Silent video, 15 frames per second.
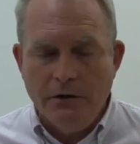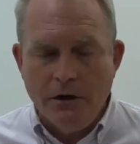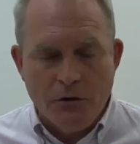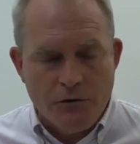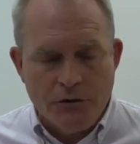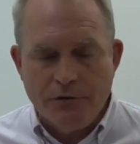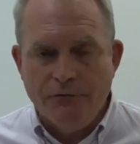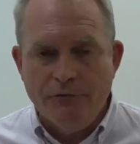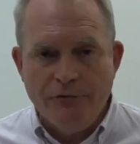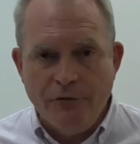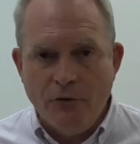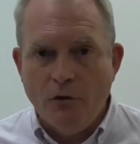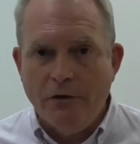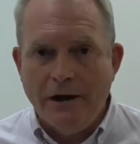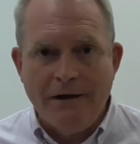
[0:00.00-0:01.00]
notion
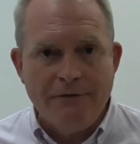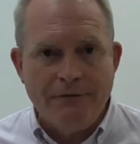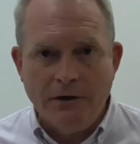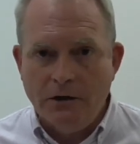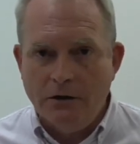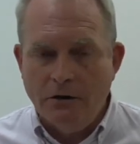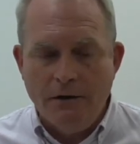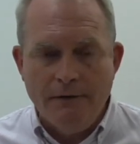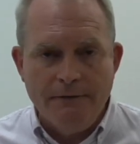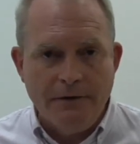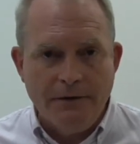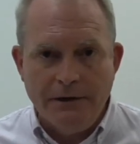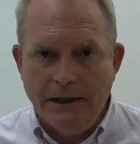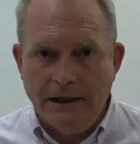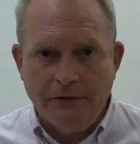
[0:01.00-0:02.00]
for Africa over
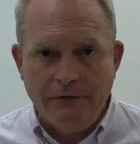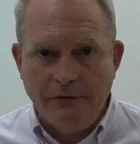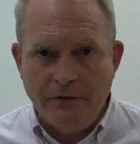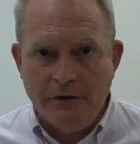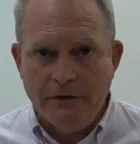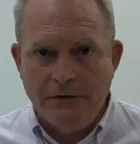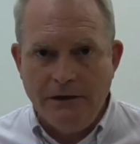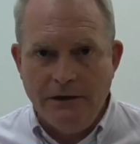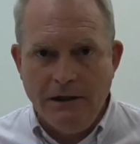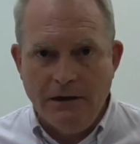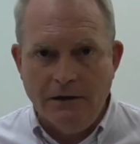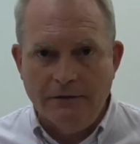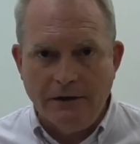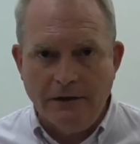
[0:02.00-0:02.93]
the next 30 years.